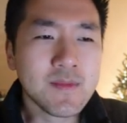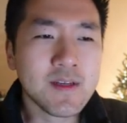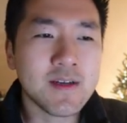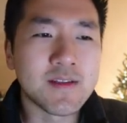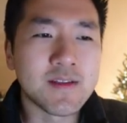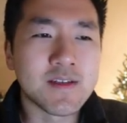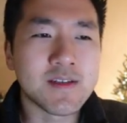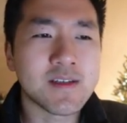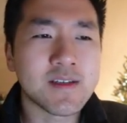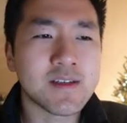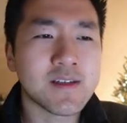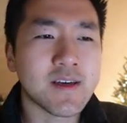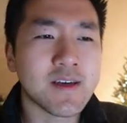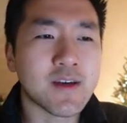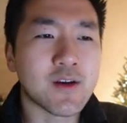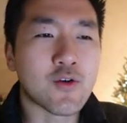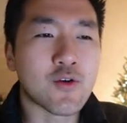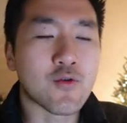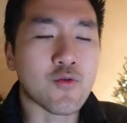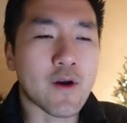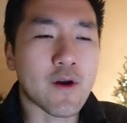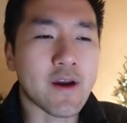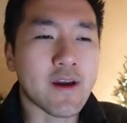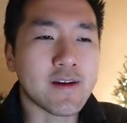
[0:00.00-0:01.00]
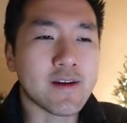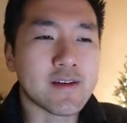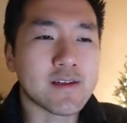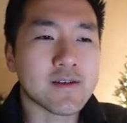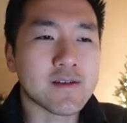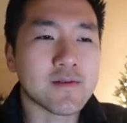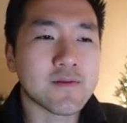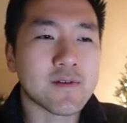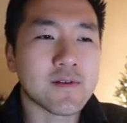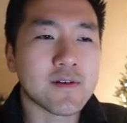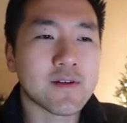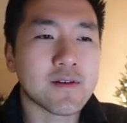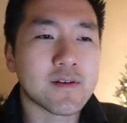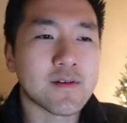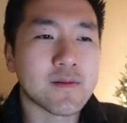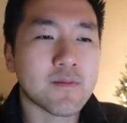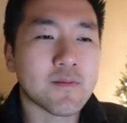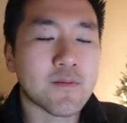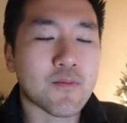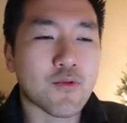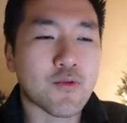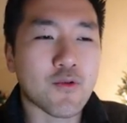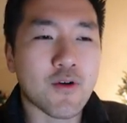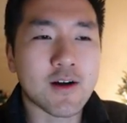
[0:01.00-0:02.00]
this is a great
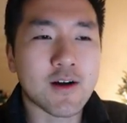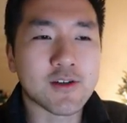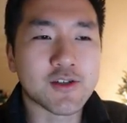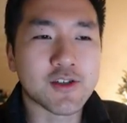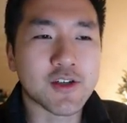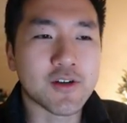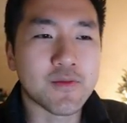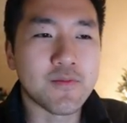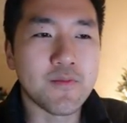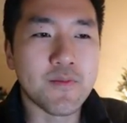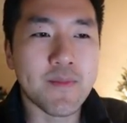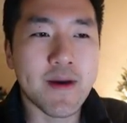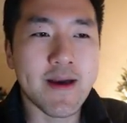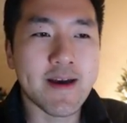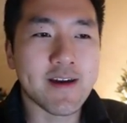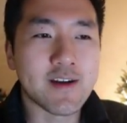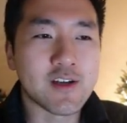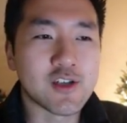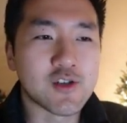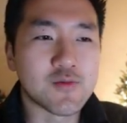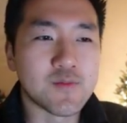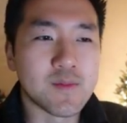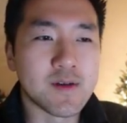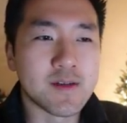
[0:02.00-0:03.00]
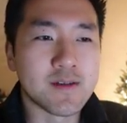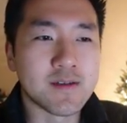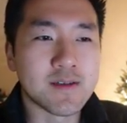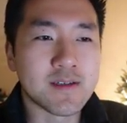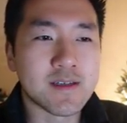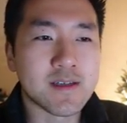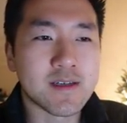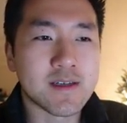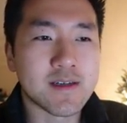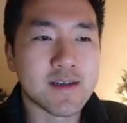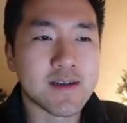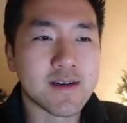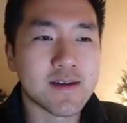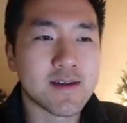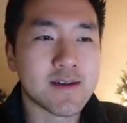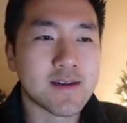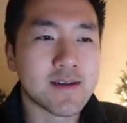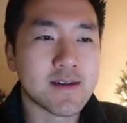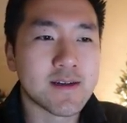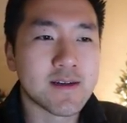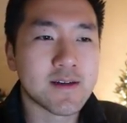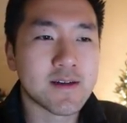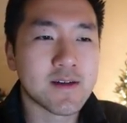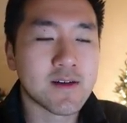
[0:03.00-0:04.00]
project management
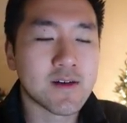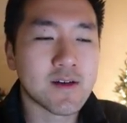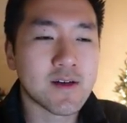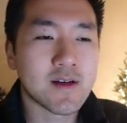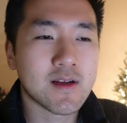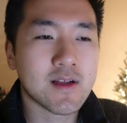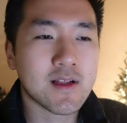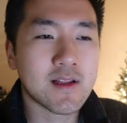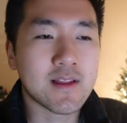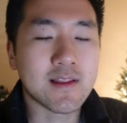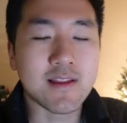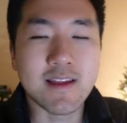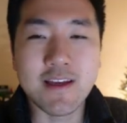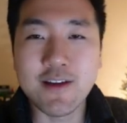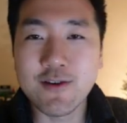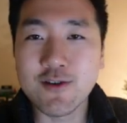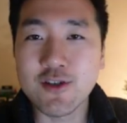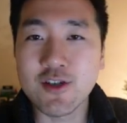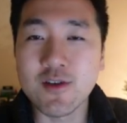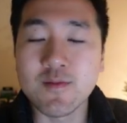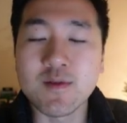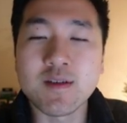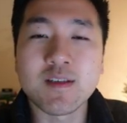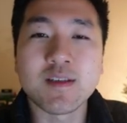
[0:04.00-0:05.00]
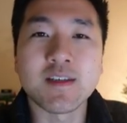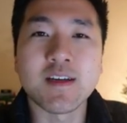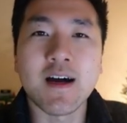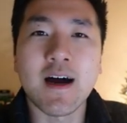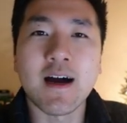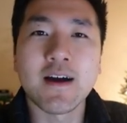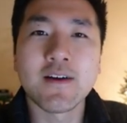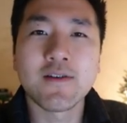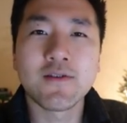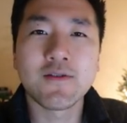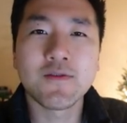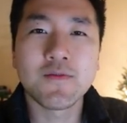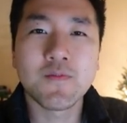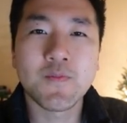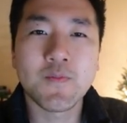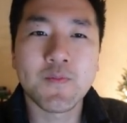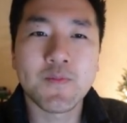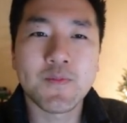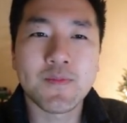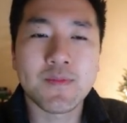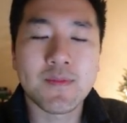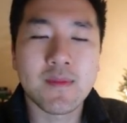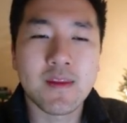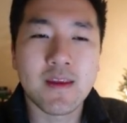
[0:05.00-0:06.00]
leadership style.
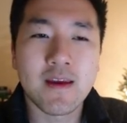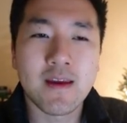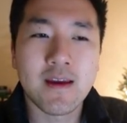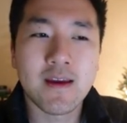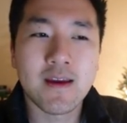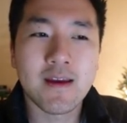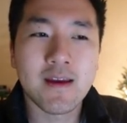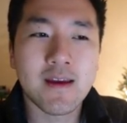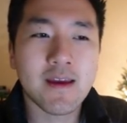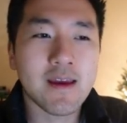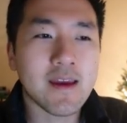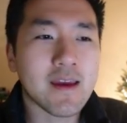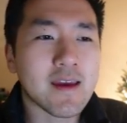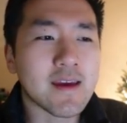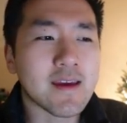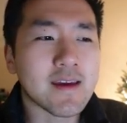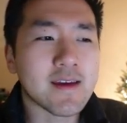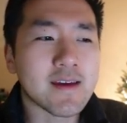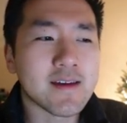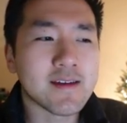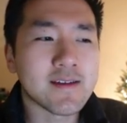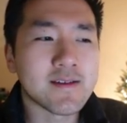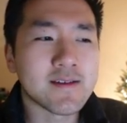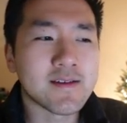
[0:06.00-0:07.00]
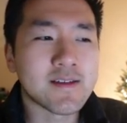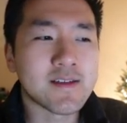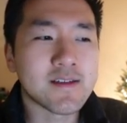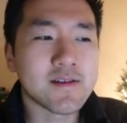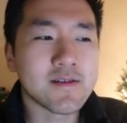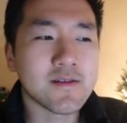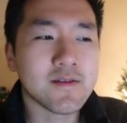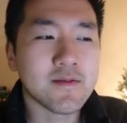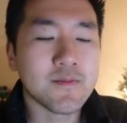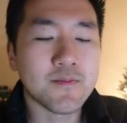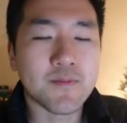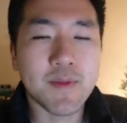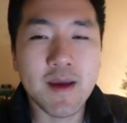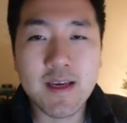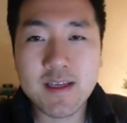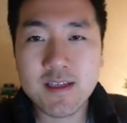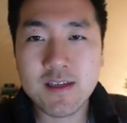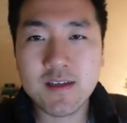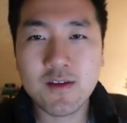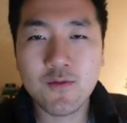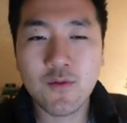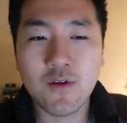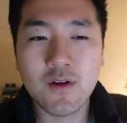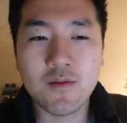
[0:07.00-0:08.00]
And
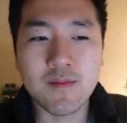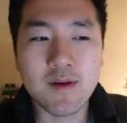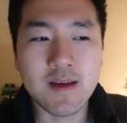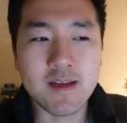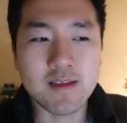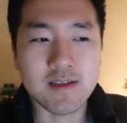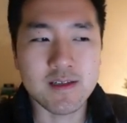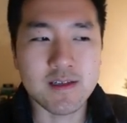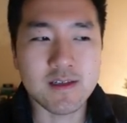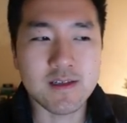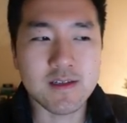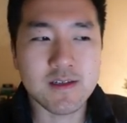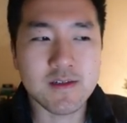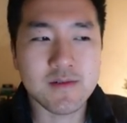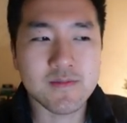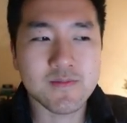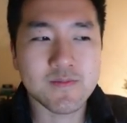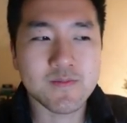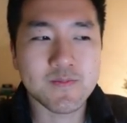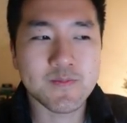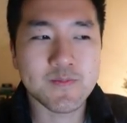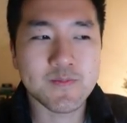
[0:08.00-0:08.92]
basically what it means is